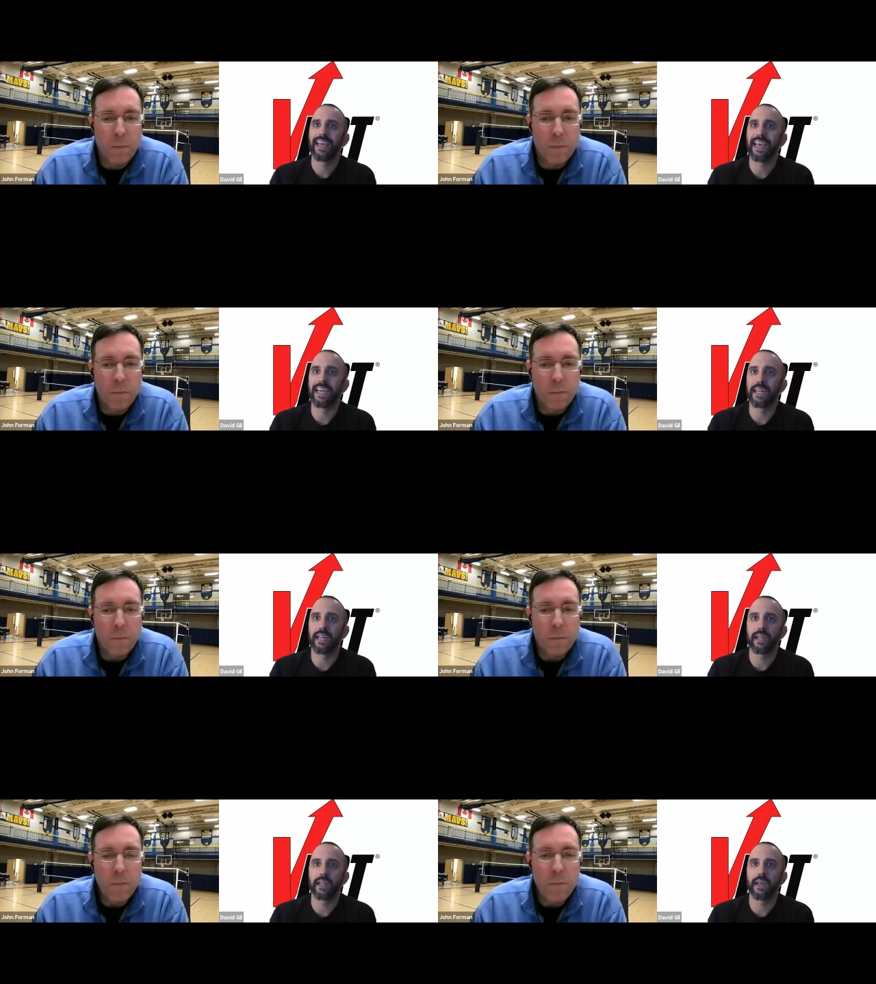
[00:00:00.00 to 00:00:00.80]

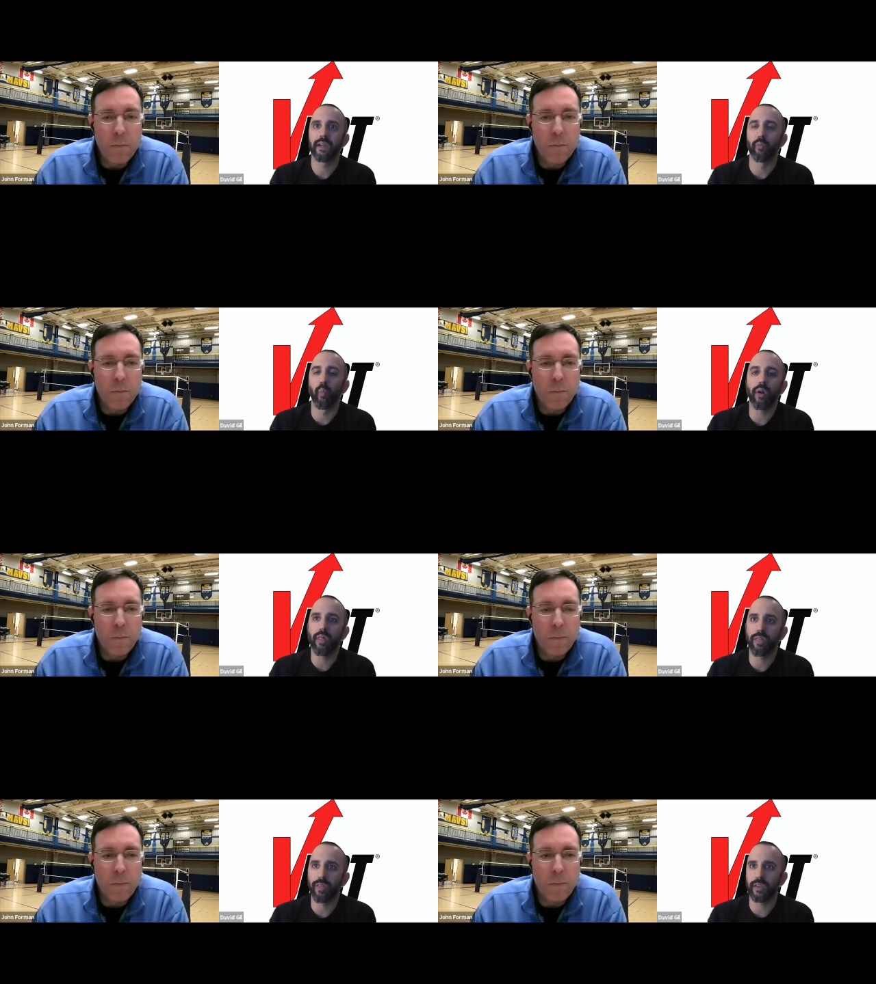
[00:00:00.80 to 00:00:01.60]
Speaker 1: and and one of
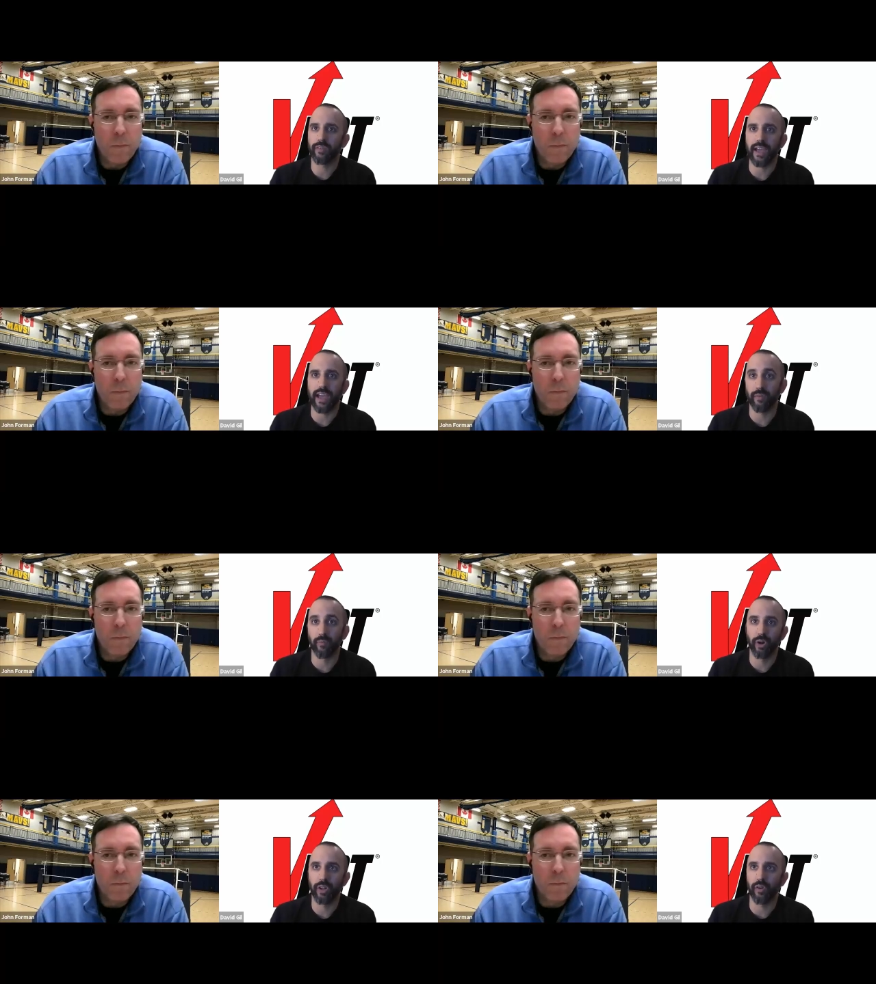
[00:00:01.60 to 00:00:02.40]
the things, like as
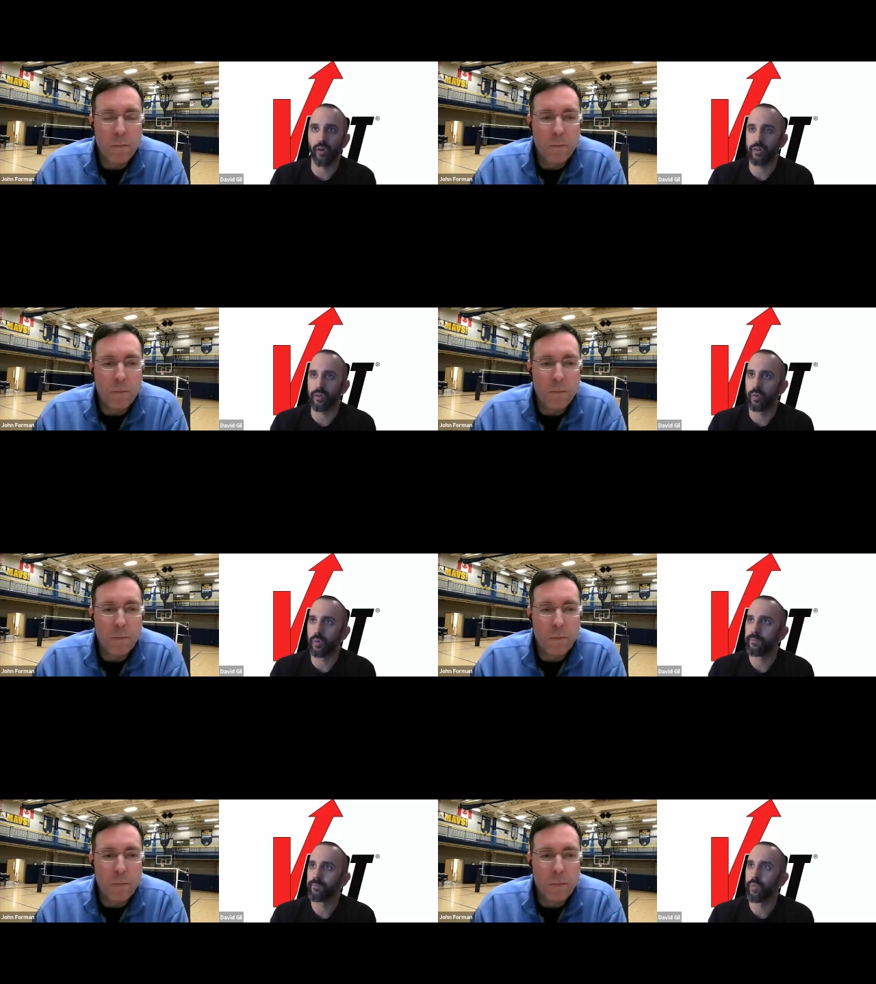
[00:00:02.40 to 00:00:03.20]
I'm reading your
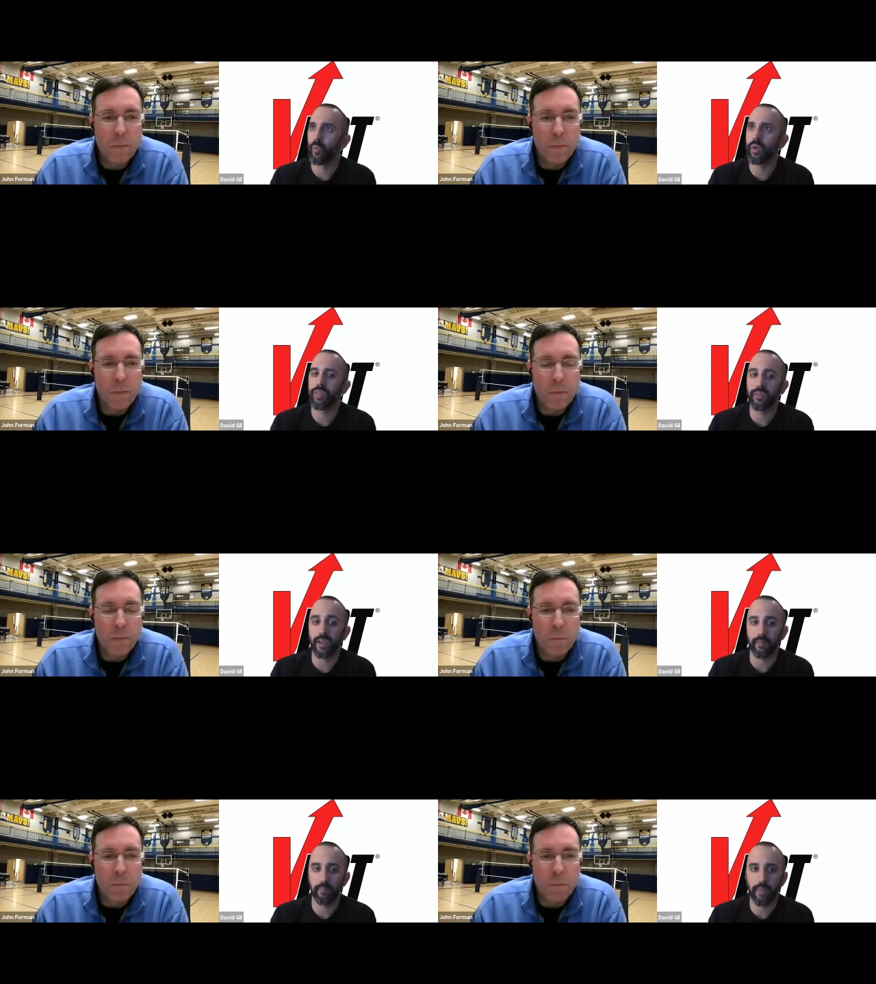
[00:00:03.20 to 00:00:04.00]
article, one of the things
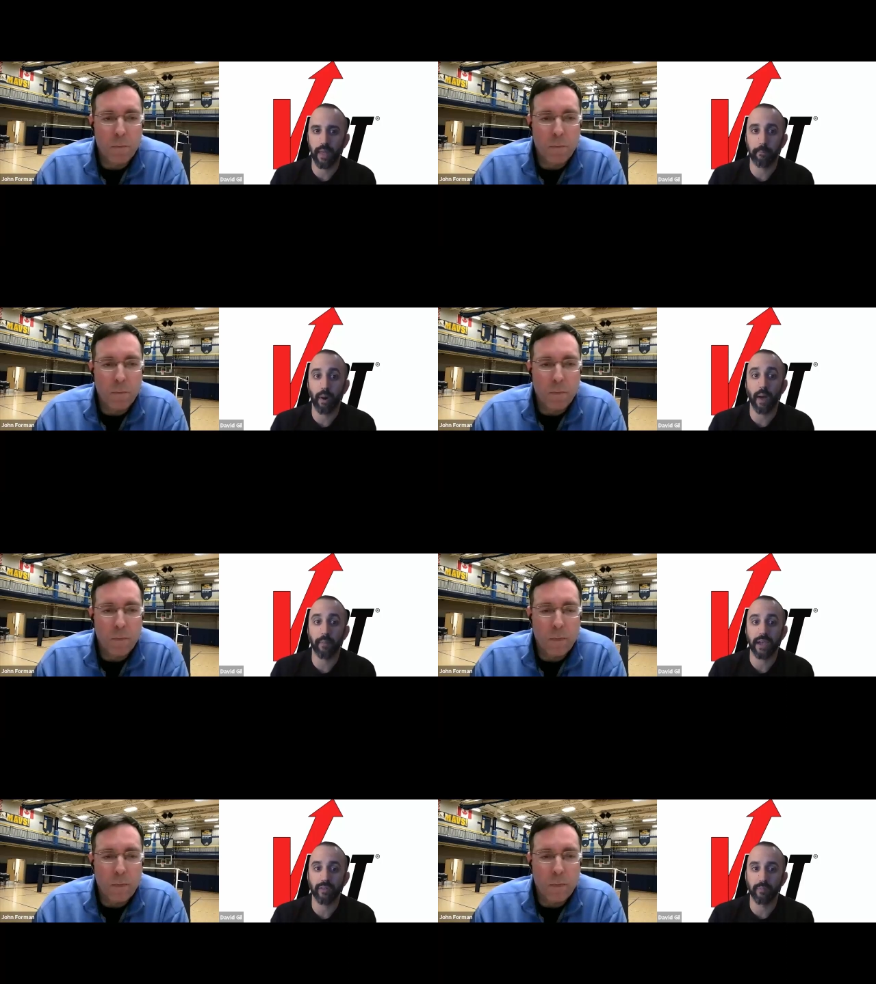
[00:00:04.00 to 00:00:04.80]
that that
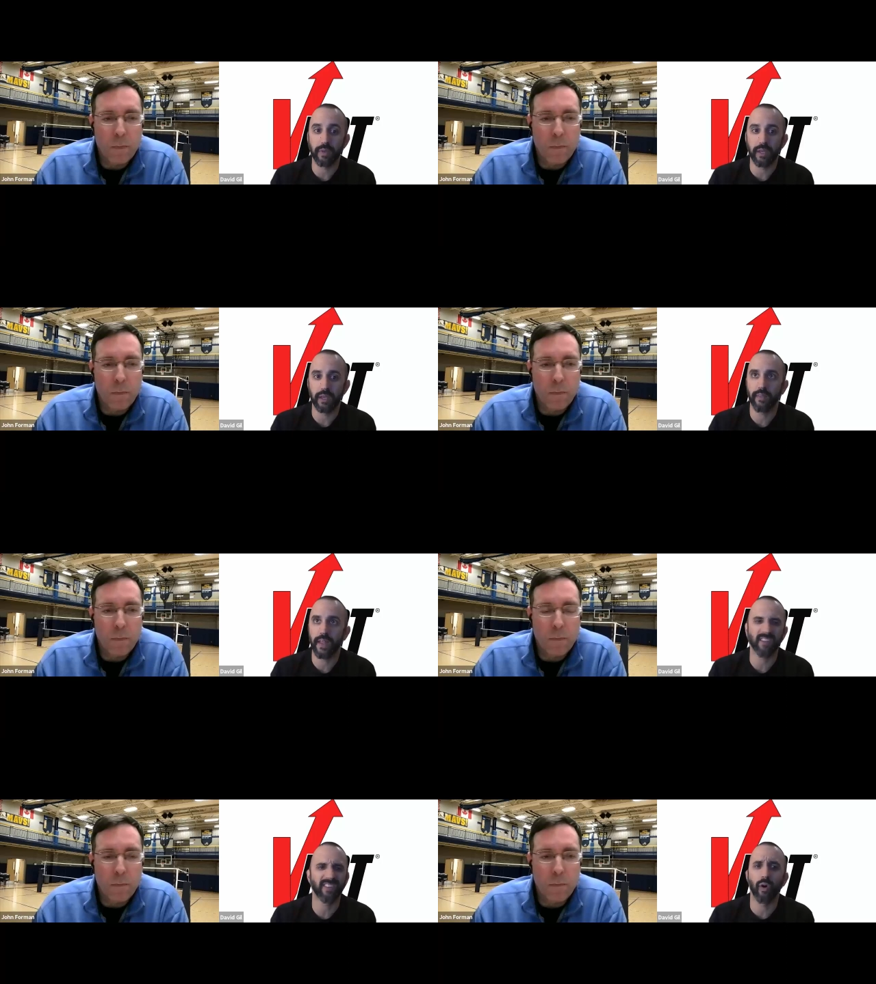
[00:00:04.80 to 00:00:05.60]
pops out to me
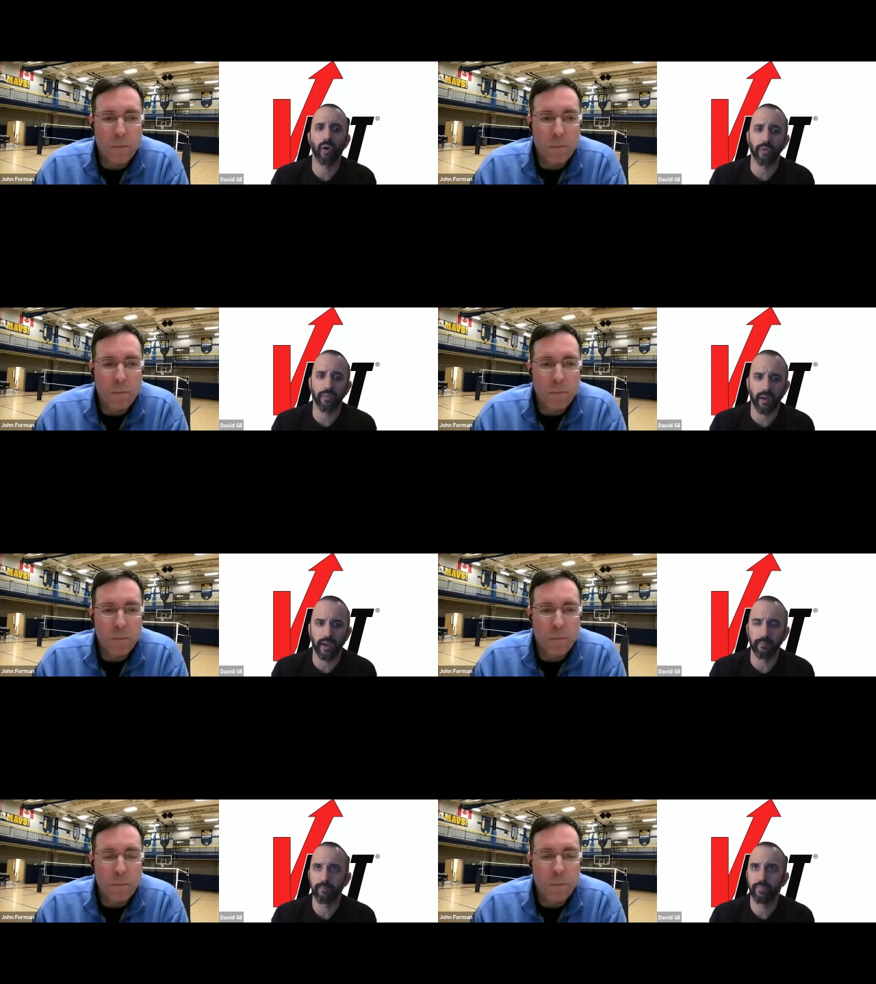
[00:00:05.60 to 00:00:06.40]
that I see all the
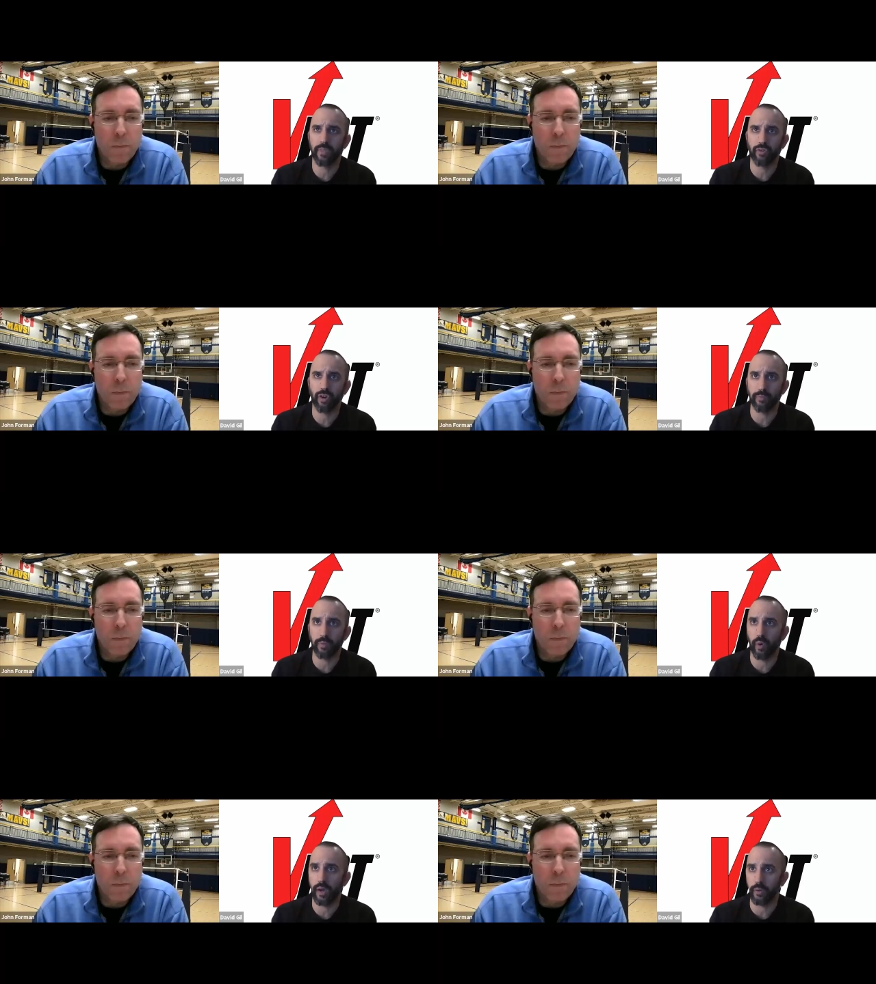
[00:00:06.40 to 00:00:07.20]
time that drives me
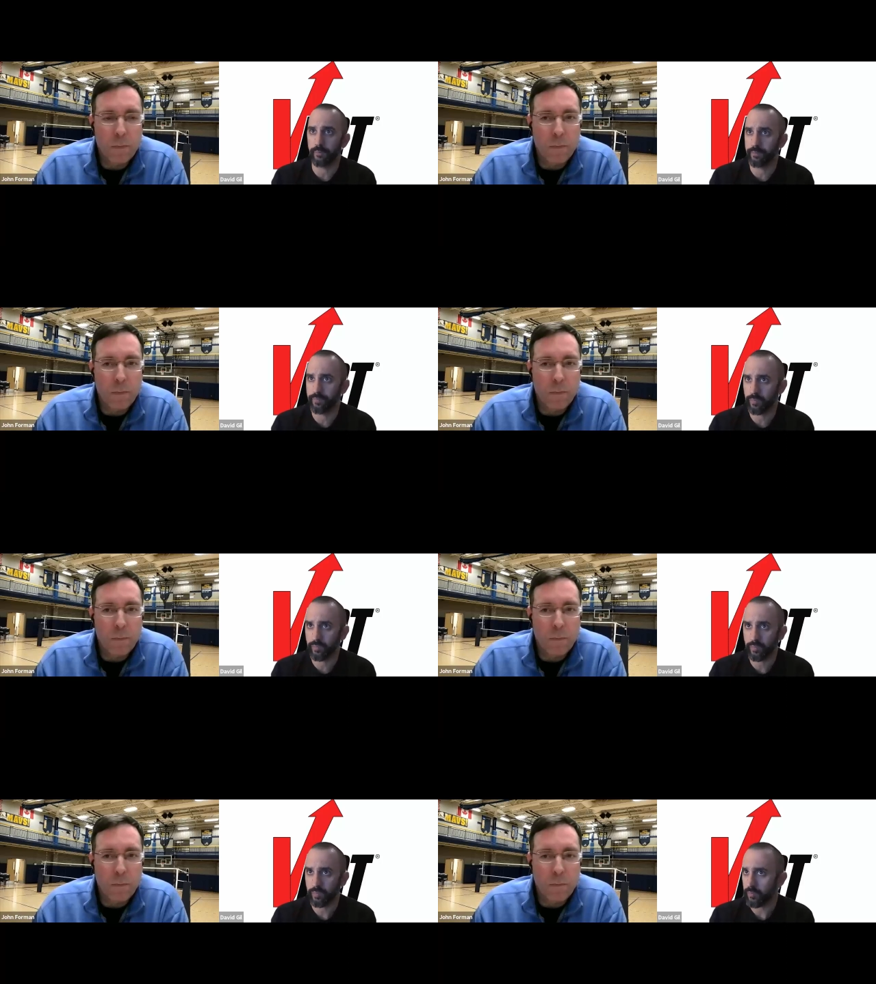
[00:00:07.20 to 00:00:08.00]
wild,
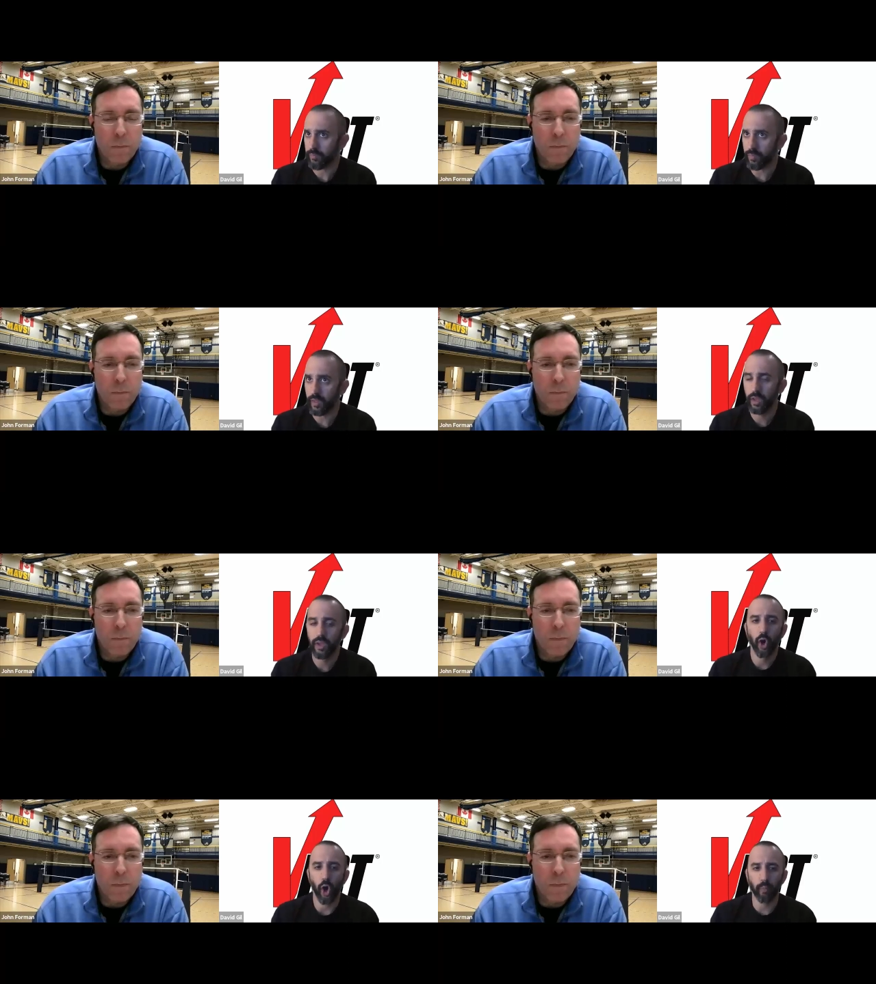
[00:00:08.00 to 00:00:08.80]

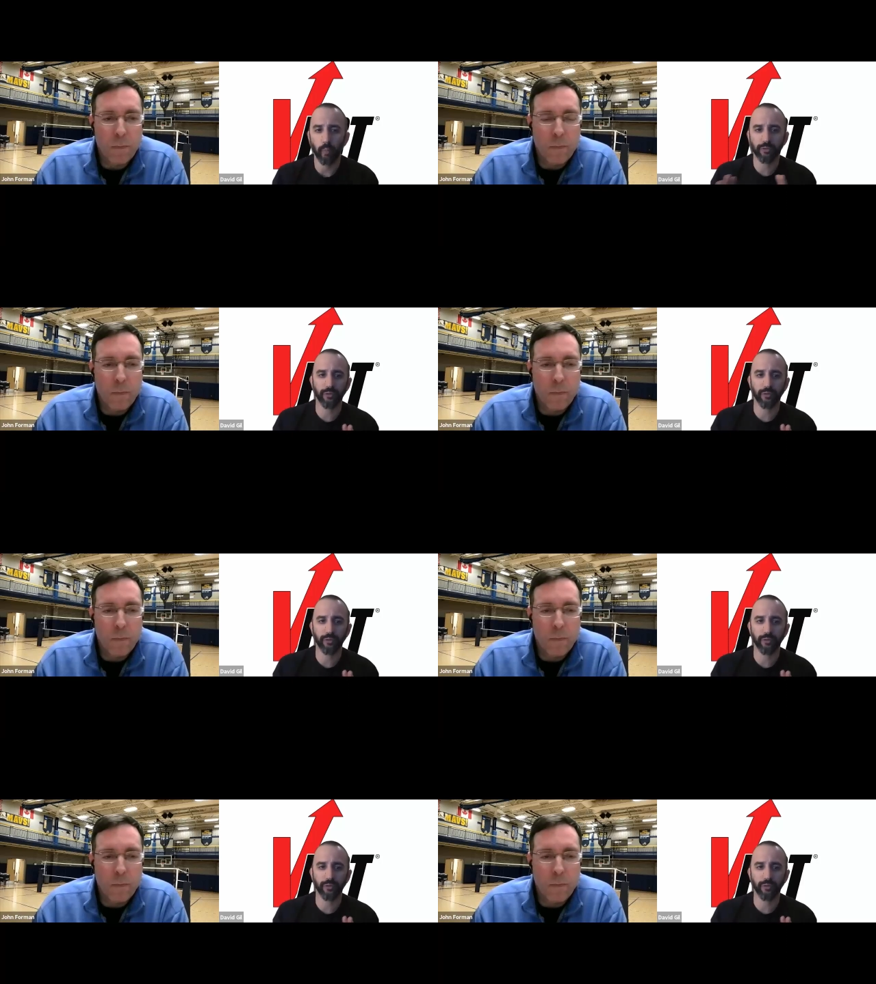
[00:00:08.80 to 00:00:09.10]
almost